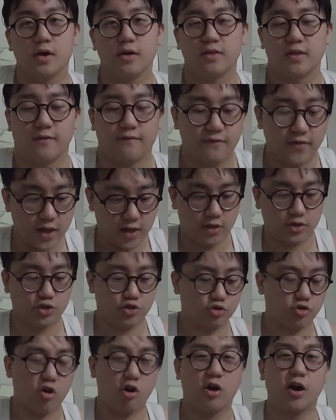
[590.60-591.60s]
They're fit,
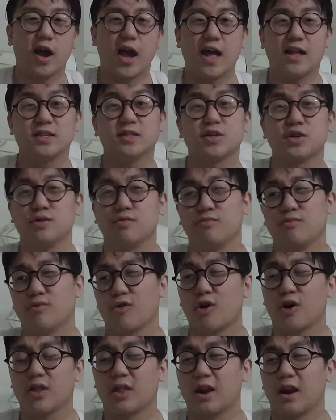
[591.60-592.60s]
strong, handsome,
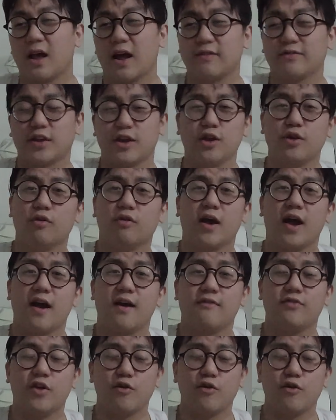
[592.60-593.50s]
got the life that you don't have,